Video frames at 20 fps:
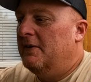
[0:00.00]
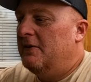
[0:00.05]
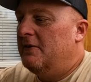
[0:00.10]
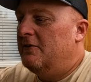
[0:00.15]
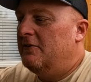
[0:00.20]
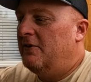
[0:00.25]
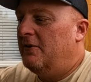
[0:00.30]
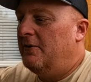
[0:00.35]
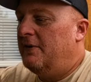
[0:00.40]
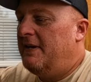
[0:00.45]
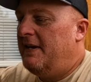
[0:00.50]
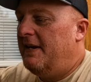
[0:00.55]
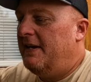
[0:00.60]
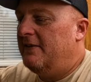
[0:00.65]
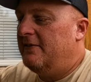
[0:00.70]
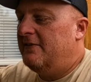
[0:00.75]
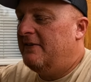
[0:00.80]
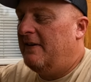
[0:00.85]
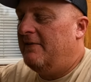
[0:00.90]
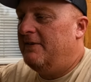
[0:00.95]
So he
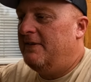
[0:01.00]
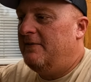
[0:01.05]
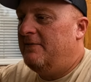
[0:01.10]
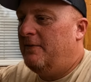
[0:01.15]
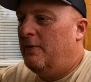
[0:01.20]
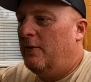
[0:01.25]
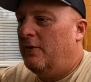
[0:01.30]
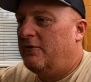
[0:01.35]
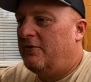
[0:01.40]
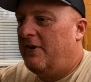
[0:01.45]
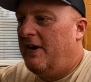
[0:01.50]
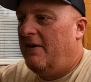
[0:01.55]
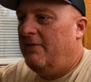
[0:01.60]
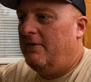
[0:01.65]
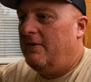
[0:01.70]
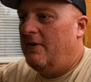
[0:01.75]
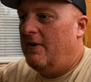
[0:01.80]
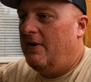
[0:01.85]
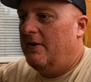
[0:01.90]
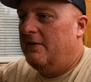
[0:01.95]
had a seventy-four
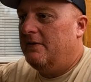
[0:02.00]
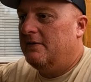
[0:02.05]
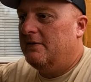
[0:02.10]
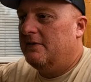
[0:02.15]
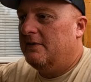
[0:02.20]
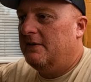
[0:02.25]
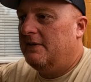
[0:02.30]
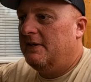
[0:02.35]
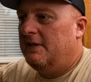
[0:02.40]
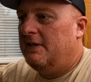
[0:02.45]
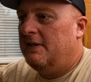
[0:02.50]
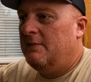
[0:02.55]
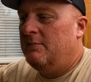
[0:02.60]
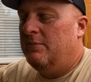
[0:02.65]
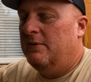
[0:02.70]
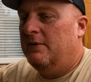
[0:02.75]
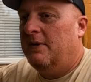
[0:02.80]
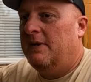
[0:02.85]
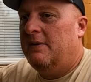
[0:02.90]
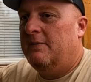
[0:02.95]
travel all, and he
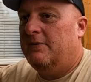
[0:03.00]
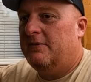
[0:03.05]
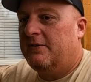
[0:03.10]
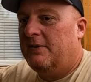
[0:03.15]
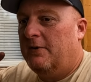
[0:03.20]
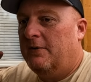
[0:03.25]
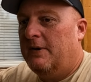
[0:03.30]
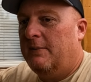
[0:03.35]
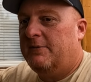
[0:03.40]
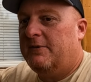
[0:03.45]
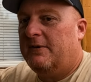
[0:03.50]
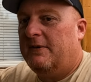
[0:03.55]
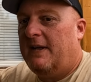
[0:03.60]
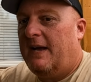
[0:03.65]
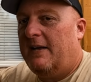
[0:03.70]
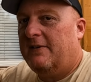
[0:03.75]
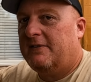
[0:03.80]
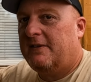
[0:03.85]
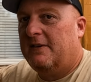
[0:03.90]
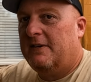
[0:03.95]
blew, he was going up to
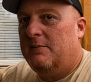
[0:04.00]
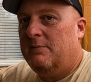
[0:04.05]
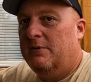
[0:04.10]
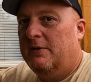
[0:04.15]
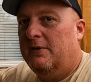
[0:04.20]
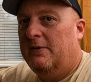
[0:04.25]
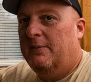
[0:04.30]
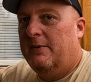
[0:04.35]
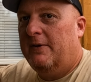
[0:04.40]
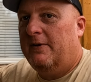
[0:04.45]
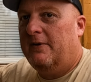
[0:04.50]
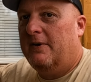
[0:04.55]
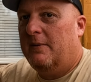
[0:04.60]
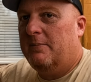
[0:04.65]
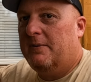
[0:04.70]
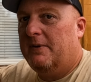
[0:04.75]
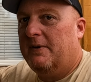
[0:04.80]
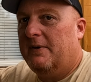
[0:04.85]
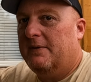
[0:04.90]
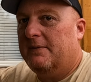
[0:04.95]
Alaska, and he blew the motor
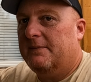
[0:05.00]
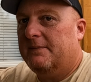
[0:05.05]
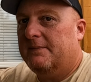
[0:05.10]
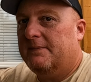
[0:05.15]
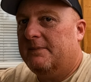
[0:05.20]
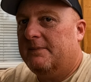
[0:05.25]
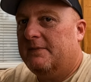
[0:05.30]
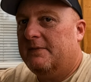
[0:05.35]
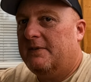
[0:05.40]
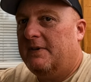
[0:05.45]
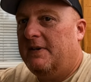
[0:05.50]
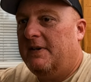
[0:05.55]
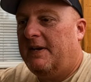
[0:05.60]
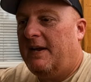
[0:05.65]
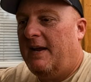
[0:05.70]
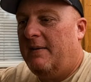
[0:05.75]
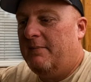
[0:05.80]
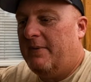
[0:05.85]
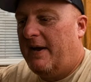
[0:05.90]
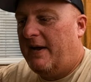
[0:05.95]
up in it. So he
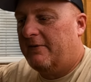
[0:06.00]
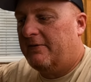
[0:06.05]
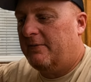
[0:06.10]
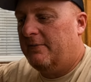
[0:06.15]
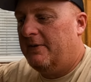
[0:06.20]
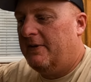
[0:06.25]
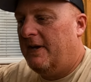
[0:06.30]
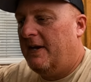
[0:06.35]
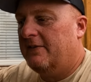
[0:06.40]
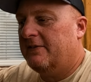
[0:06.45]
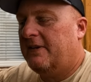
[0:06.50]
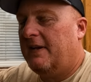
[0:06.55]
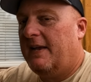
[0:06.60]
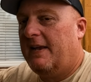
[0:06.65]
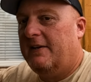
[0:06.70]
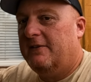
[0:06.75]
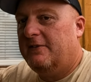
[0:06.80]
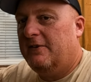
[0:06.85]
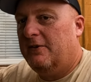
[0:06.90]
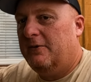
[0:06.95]
came back from Alaska,
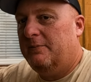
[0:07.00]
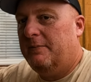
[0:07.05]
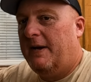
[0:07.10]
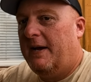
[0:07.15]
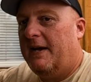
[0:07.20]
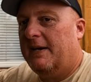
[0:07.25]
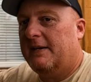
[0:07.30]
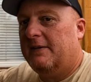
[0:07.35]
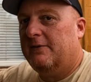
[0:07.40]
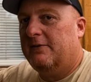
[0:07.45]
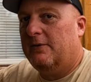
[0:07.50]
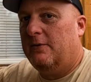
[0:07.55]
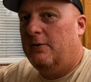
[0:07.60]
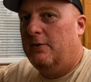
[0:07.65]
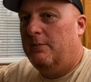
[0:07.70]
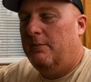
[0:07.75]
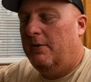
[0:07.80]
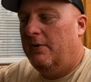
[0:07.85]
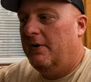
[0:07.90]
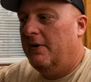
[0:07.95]
had it towed back as an
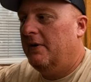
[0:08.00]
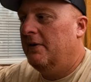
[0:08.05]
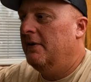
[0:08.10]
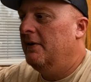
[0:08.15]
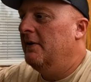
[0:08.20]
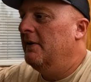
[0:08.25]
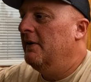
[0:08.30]
old boy.